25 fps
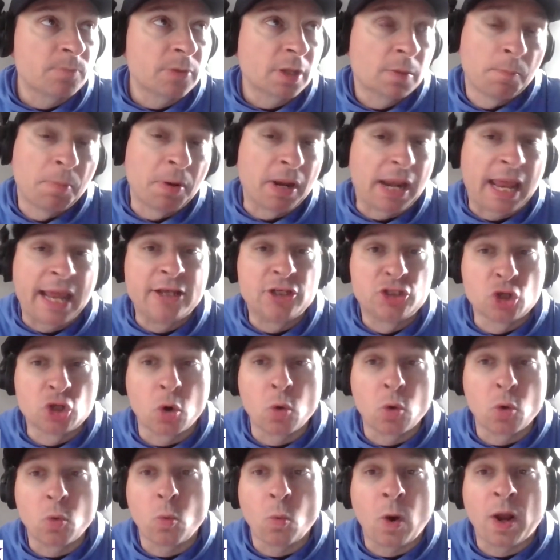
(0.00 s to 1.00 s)
I
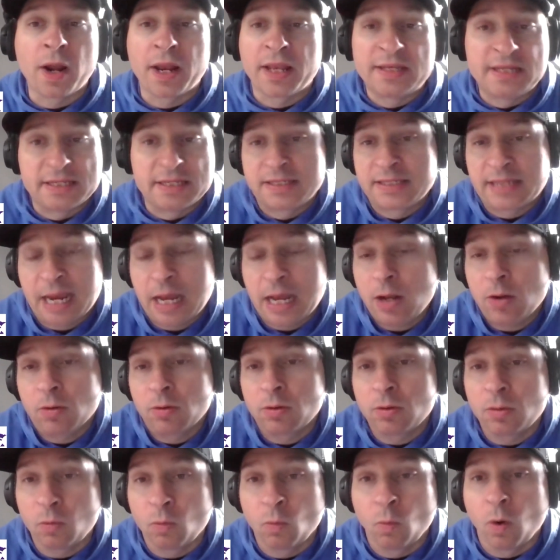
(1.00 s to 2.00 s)
don't want to
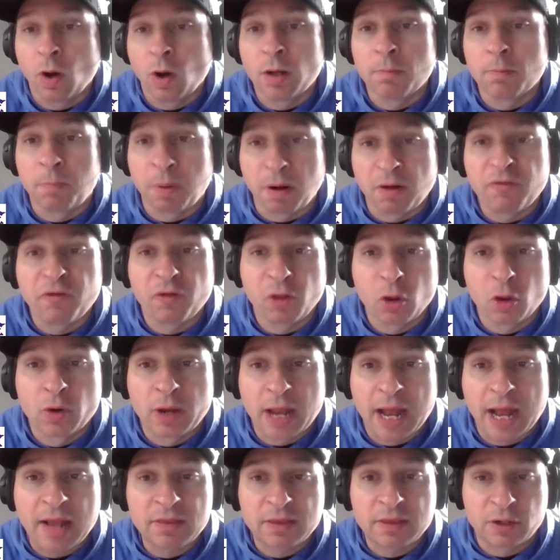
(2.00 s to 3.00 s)
discount what Buffalo
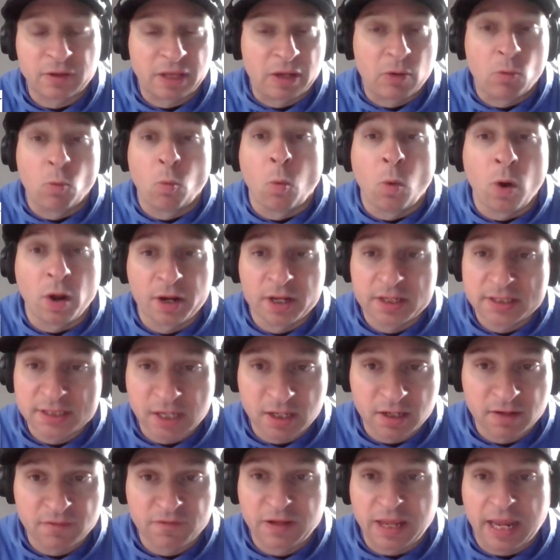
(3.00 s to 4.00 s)
got there. They won a
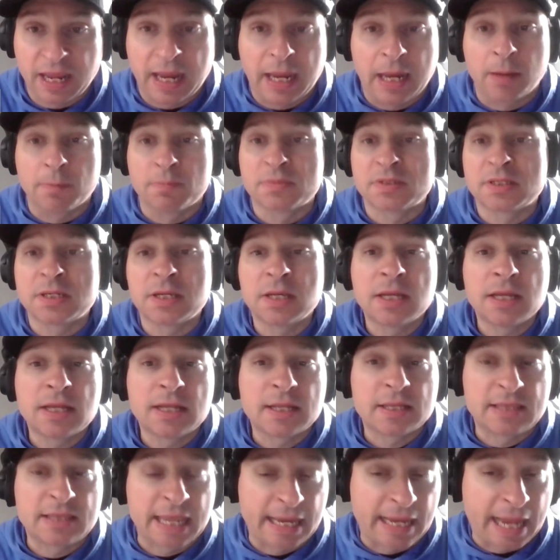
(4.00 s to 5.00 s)
ton of games.
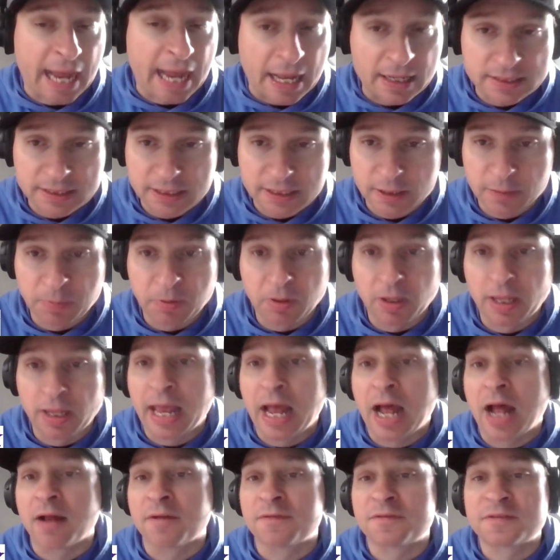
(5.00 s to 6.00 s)
They got to the
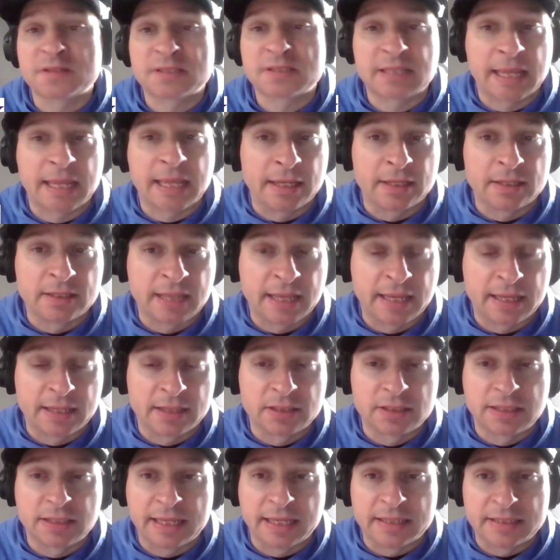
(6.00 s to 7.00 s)
playoffs. They
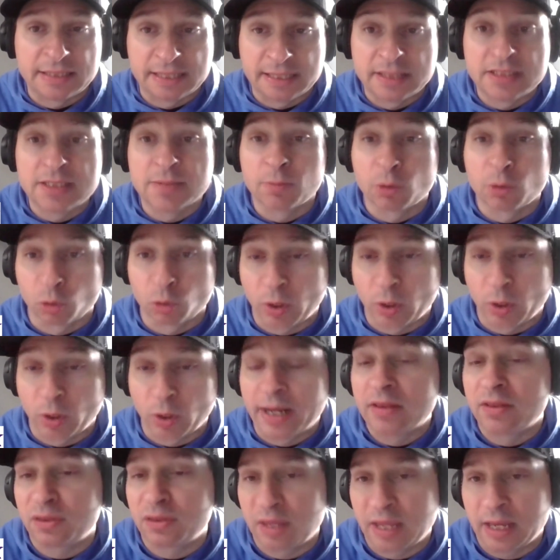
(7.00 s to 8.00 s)
did some
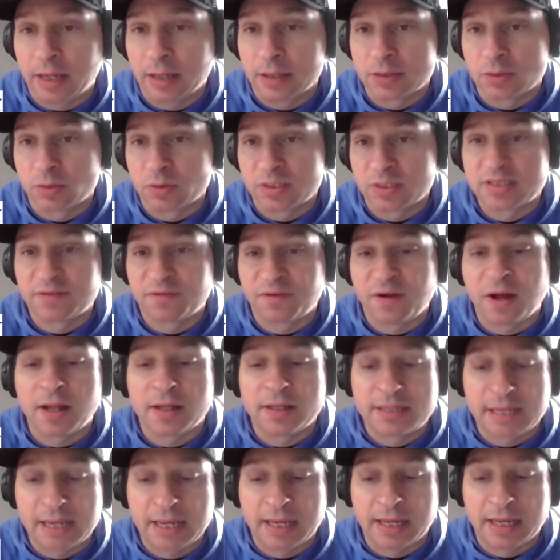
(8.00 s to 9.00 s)
great things with Stefon
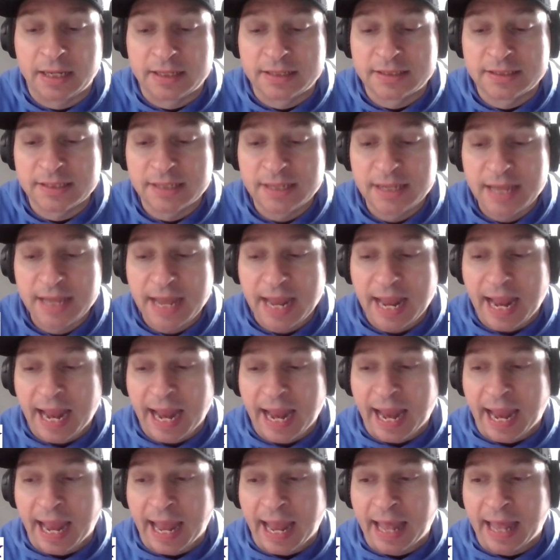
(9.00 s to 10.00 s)
Diggs,
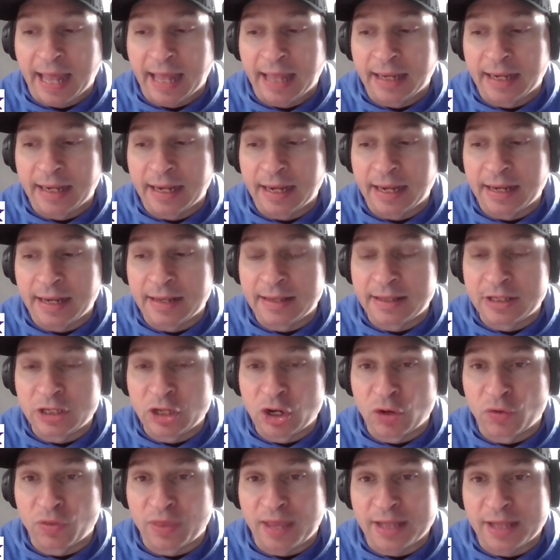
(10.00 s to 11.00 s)
and
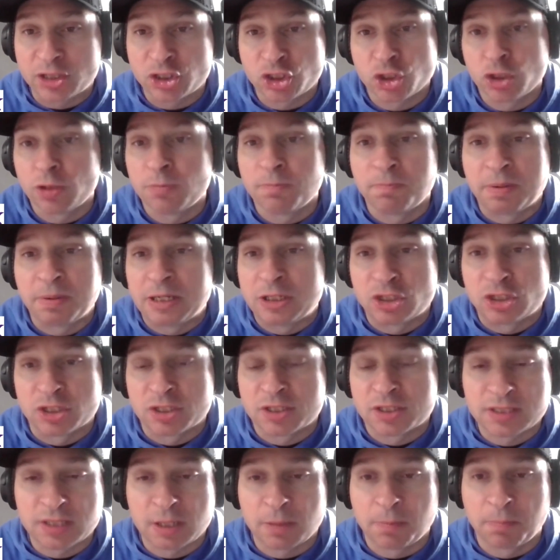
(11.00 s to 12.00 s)
that shouldn't be
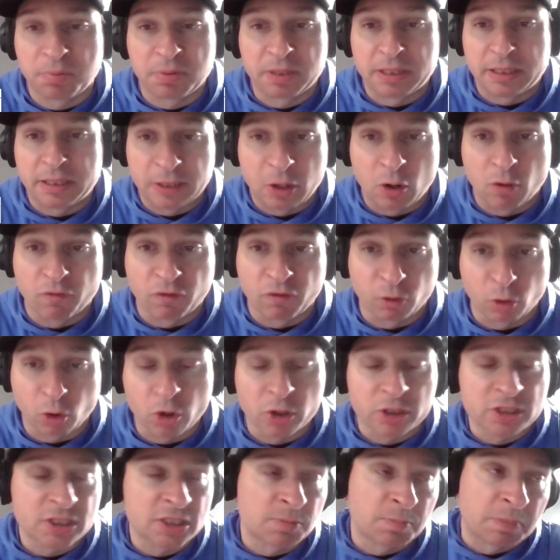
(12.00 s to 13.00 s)
just completely
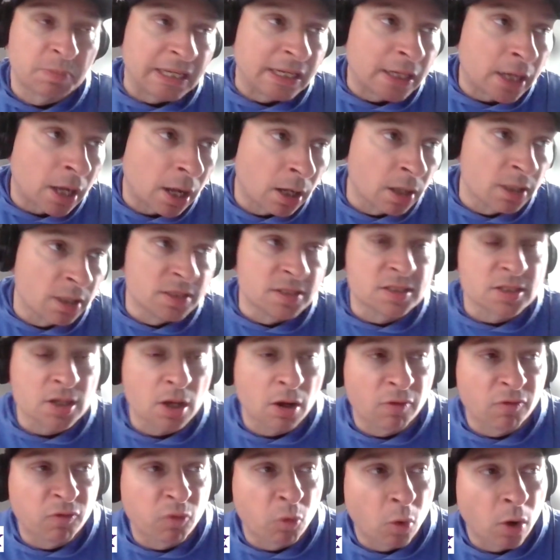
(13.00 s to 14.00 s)
overlooked because
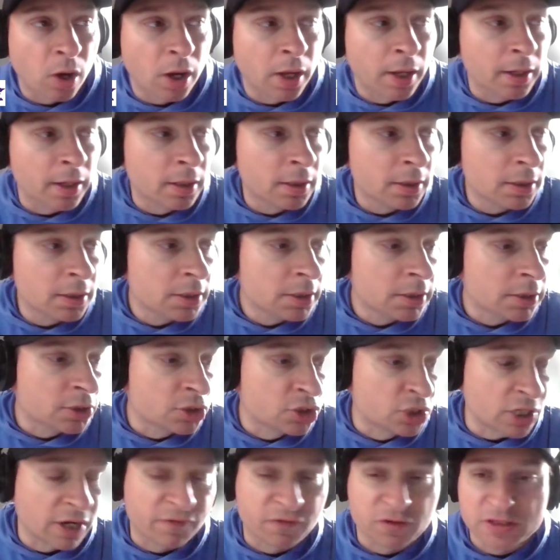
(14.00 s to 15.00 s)
of what
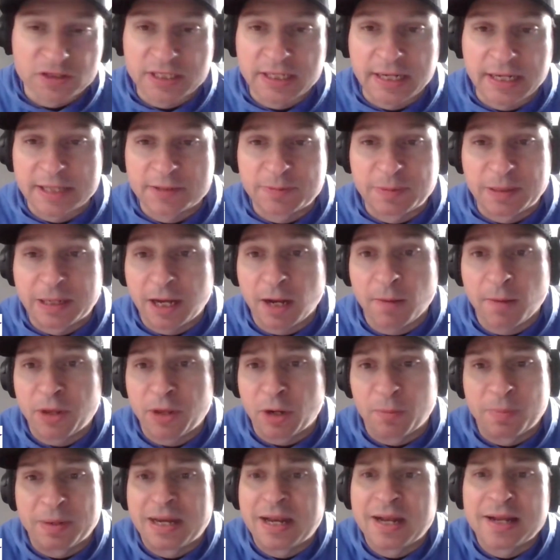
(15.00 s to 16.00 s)
Jefferson has become
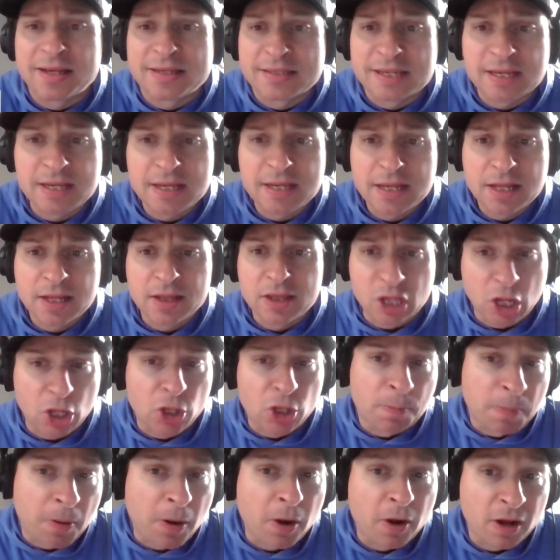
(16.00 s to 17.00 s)
there. Because the
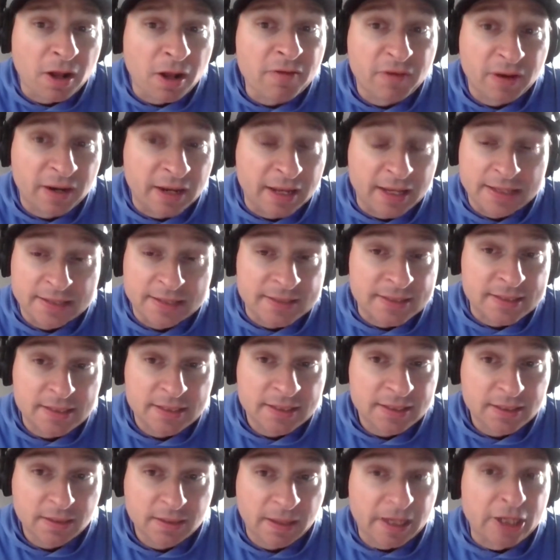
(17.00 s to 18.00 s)
other part of it is,
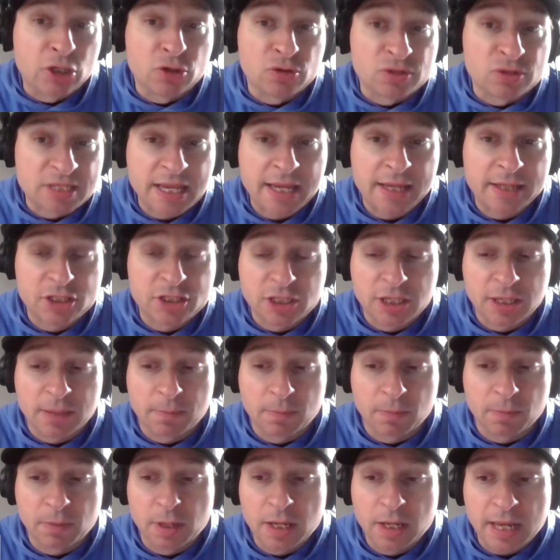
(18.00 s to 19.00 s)
like you said,
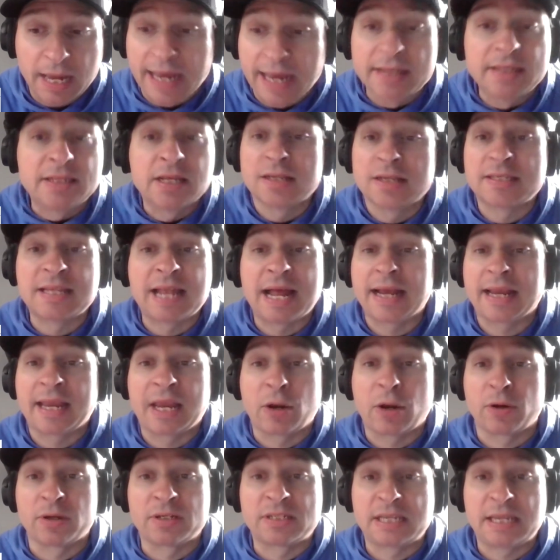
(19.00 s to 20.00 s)
Jim, it does not
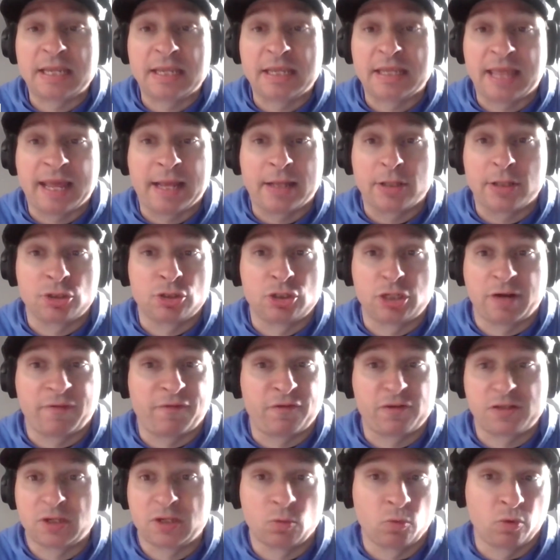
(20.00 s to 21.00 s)
guarantee that
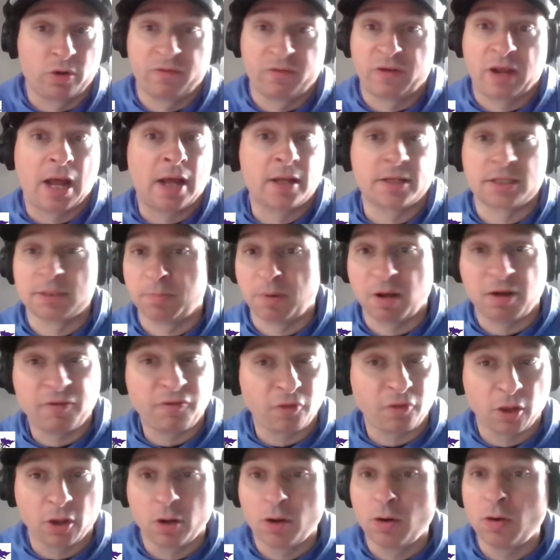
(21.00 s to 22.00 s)
Jefferson would have gone to
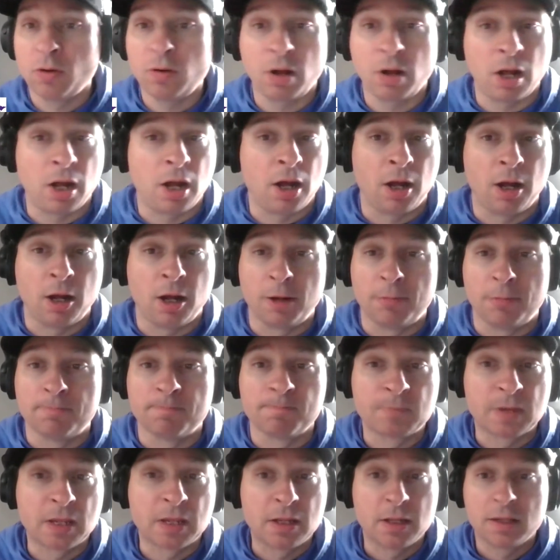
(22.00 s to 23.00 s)
Buffalo,
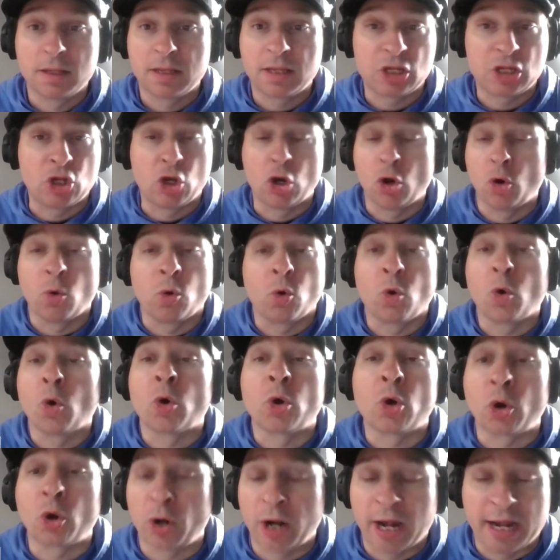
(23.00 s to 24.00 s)

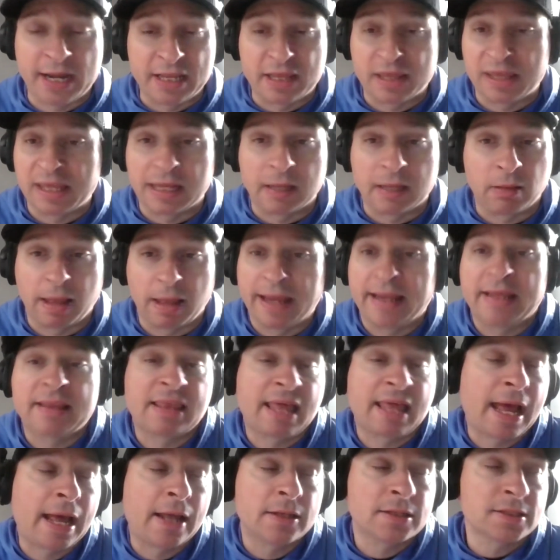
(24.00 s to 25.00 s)
or anything like
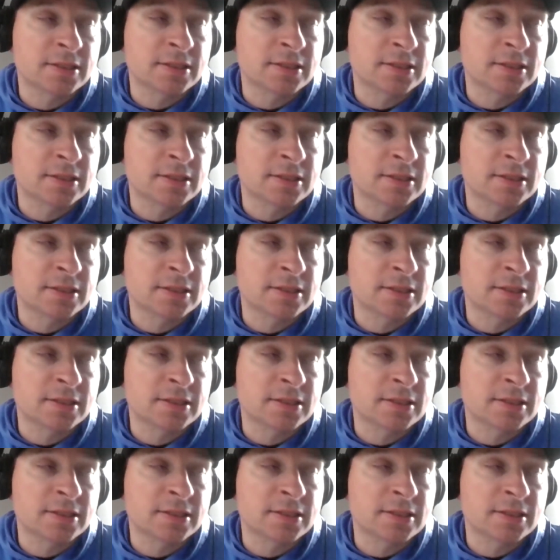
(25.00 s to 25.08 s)
that.